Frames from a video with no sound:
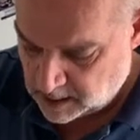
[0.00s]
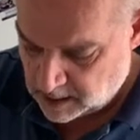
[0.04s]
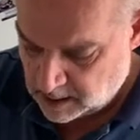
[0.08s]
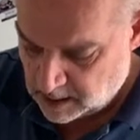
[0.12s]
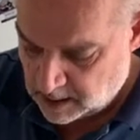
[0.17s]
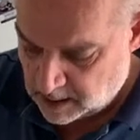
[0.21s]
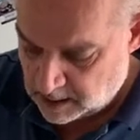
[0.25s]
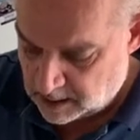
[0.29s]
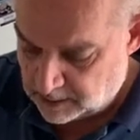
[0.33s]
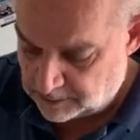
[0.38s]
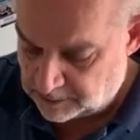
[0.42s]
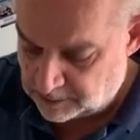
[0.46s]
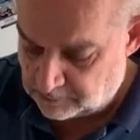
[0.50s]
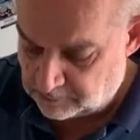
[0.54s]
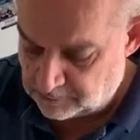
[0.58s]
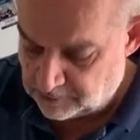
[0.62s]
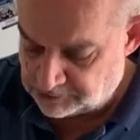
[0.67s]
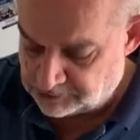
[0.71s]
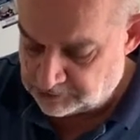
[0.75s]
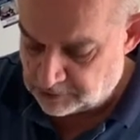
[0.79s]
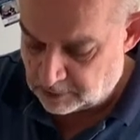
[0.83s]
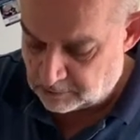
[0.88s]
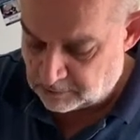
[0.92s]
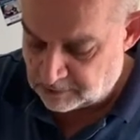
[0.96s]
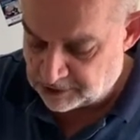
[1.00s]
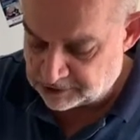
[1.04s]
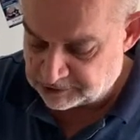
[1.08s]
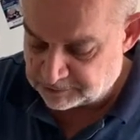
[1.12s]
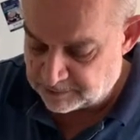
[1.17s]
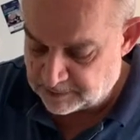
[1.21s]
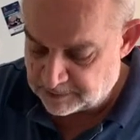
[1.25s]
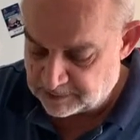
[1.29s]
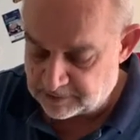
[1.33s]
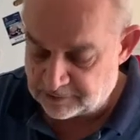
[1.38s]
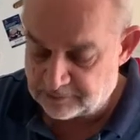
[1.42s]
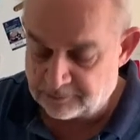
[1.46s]
Now the original
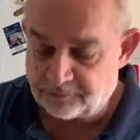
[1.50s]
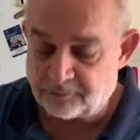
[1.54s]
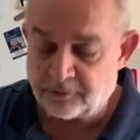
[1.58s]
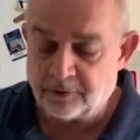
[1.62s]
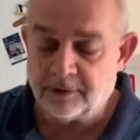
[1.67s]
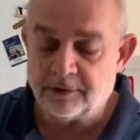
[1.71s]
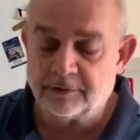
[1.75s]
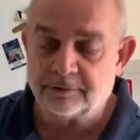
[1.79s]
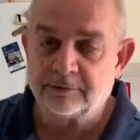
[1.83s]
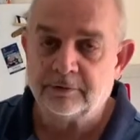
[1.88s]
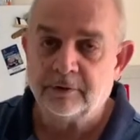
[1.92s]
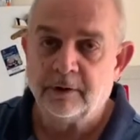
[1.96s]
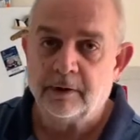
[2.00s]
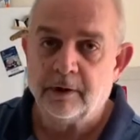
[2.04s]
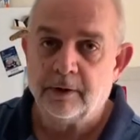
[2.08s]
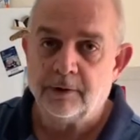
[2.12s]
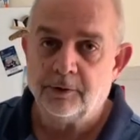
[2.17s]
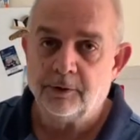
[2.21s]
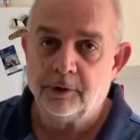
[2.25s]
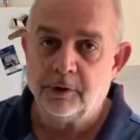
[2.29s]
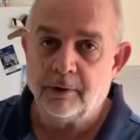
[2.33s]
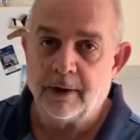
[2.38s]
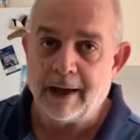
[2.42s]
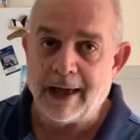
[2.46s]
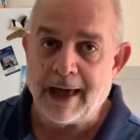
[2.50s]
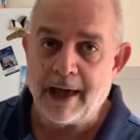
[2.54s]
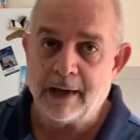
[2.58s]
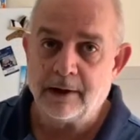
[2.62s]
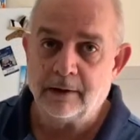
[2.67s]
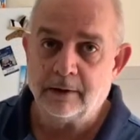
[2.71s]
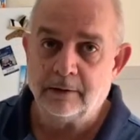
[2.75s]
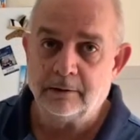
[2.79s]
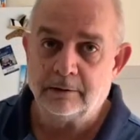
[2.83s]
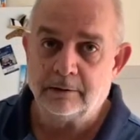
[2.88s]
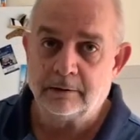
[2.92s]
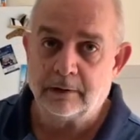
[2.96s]
recipe for this, you
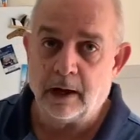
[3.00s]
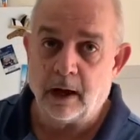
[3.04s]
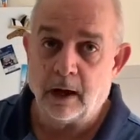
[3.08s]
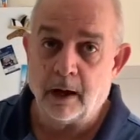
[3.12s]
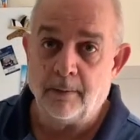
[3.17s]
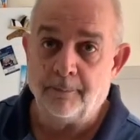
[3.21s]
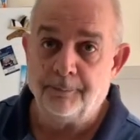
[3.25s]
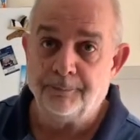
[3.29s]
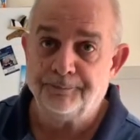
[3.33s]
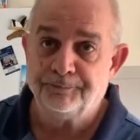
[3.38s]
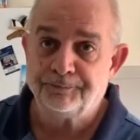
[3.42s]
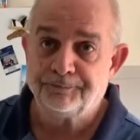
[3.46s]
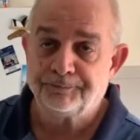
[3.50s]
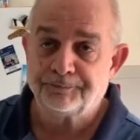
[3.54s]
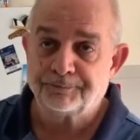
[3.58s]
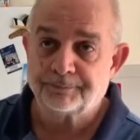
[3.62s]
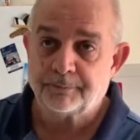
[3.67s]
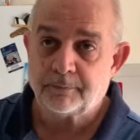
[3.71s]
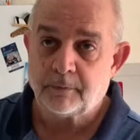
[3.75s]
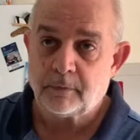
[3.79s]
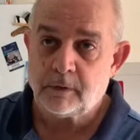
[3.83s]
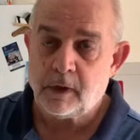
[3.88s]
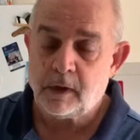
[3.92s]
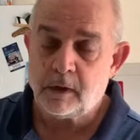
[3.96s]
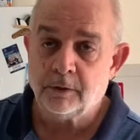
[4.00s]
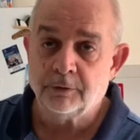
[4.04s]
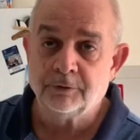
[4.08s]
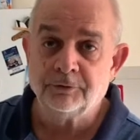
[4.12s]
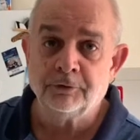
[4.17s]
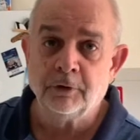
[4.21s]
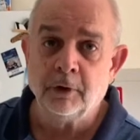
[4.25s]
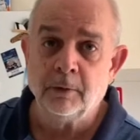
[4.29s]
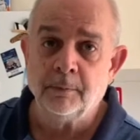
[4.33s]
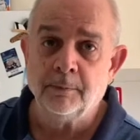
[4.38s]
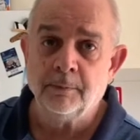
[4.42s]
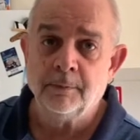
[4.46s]
added
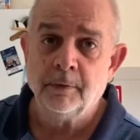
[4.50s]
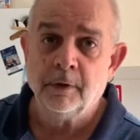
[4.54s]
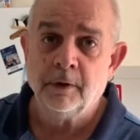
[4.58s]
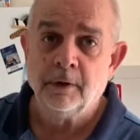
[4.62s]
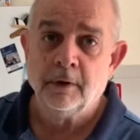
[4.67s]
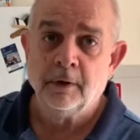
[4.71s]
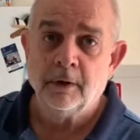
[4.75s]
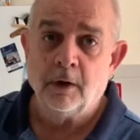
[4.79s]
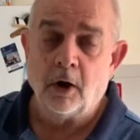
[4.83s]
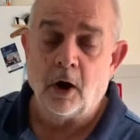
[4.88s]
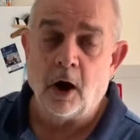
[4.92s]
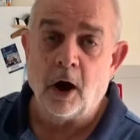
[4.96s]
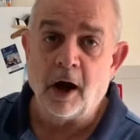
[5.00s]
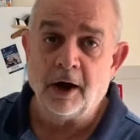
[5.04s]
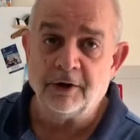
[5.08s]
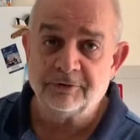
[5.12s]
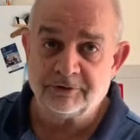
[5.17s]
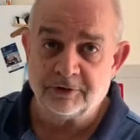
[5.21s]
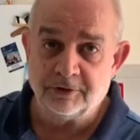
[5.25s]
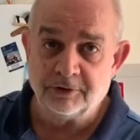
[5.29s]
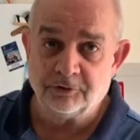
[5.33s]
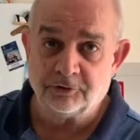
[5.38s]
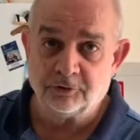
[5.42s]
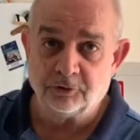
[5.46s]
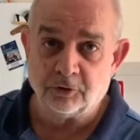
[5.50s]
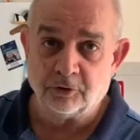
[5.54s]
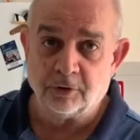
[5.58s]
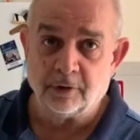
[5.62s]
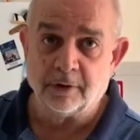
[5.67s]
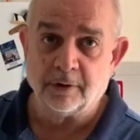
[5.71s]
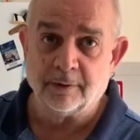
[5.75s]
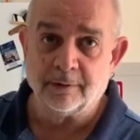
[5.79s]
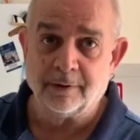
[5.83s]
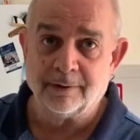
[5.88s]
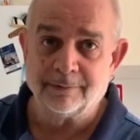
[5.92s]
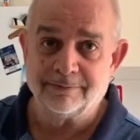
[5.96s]
some icing sugar,
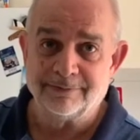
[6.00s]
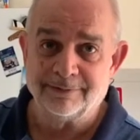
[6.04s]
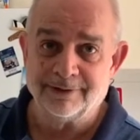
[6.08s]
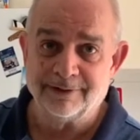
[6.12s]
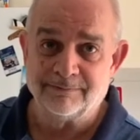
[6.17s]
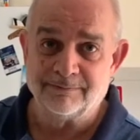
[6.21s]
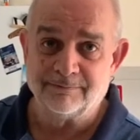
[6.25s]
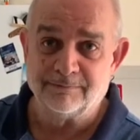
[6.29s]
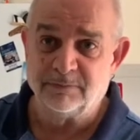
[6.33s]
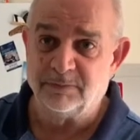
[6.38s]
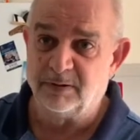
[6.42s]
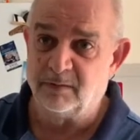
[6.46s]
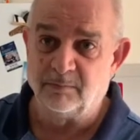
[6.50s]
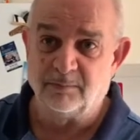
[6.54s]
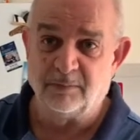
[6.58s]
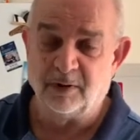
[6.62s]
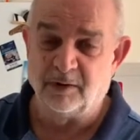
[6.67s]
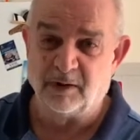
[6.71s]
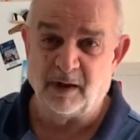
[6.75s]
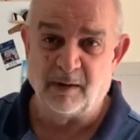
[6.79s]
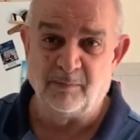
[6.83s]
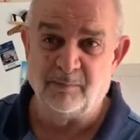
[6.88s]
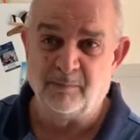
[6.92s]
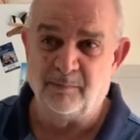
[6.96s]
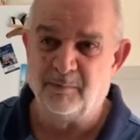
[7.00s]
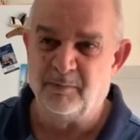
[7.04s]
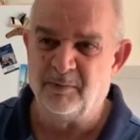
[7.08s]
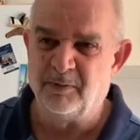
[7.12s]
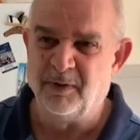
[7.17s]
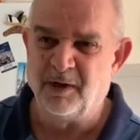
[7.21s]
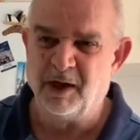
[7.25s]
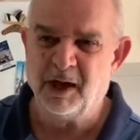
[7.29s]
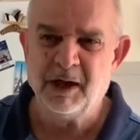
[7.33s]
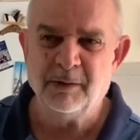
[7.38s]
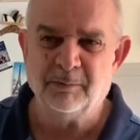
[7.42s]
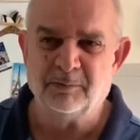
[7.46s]
a
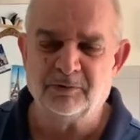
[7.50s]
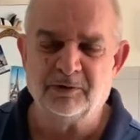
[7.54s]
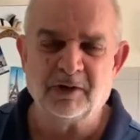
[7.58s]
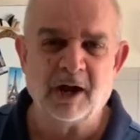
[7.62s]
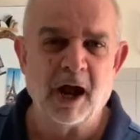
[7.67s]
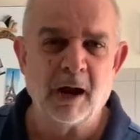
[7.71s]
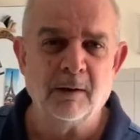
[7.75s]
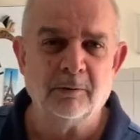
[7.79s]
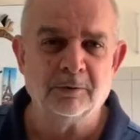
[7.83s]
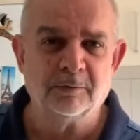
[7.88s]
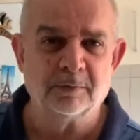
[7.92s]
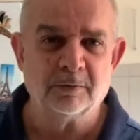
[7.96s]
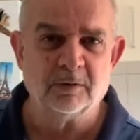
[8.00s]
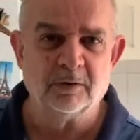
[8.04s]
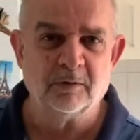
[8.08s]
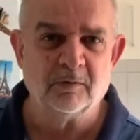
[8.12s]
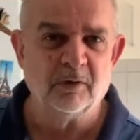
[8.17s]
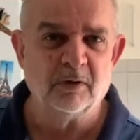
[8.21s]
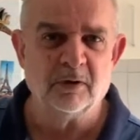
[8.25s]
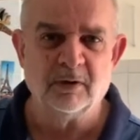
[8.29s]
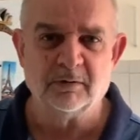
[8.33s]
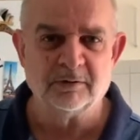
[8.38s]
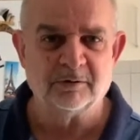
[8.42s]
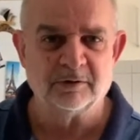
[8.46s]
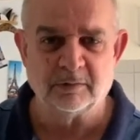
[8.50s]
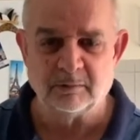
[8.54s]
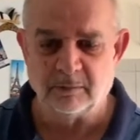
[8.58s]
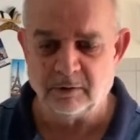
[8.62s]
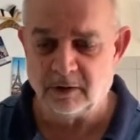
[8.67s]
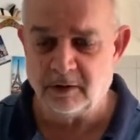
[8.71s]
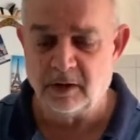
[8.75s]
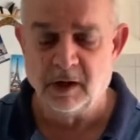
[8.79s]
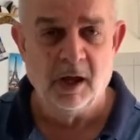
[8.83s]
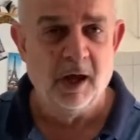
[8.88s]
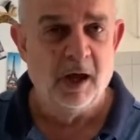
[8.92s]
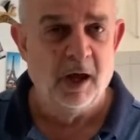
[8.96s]
heaped tablespoon or something like
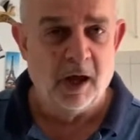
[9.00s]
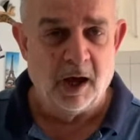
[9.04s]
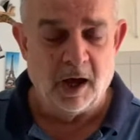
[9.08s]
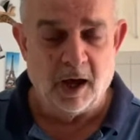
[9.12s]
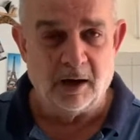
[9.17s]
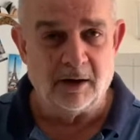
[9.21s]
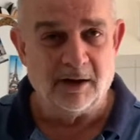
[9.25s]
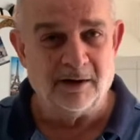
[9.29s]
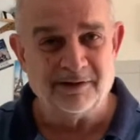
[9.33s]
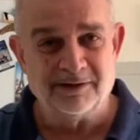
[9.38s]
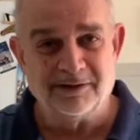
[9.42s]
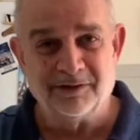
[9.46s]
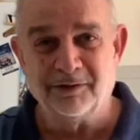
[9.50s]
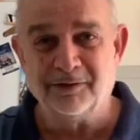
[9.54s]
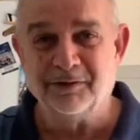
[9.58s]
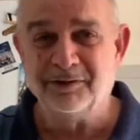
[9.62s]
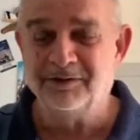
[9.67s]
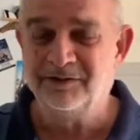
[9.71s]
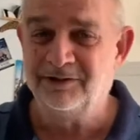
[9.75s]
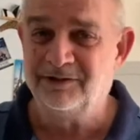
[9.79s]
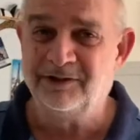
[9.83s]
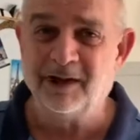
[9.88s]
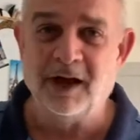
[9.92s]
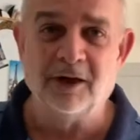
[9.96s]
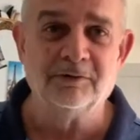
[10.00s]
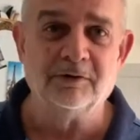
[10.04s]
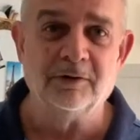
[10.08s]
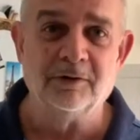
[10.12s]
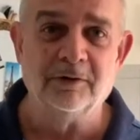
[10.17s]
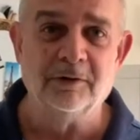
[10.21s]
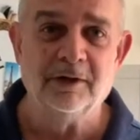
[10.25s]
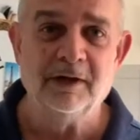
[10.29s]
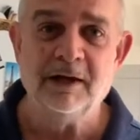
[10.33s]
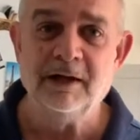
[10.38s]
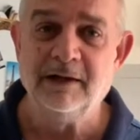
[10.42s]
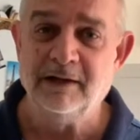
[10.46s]
that, and I thought it doesn't
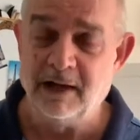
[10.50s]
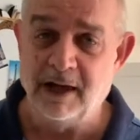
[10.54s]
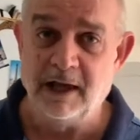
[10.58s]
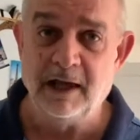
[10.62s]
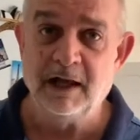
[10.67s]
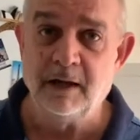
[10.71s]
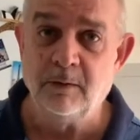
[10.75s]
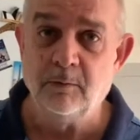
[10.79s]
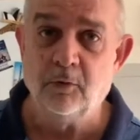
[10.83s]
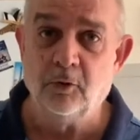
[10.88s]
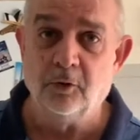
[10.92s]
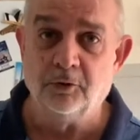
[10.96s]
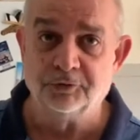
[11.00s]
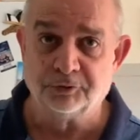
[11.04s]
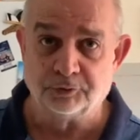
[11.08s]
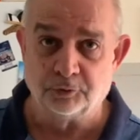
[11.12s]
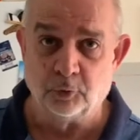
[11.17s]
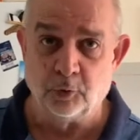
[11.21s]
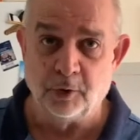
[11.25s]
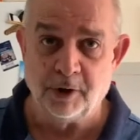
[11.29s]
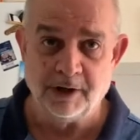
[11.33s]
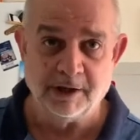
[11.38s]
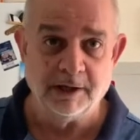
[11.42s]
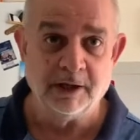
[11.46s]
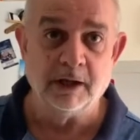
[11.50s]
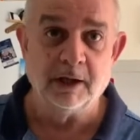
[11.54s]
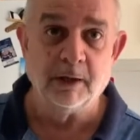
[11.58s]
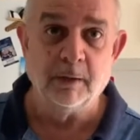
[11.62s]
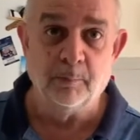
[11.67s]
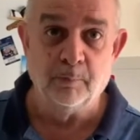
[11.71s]
need any more sweetening.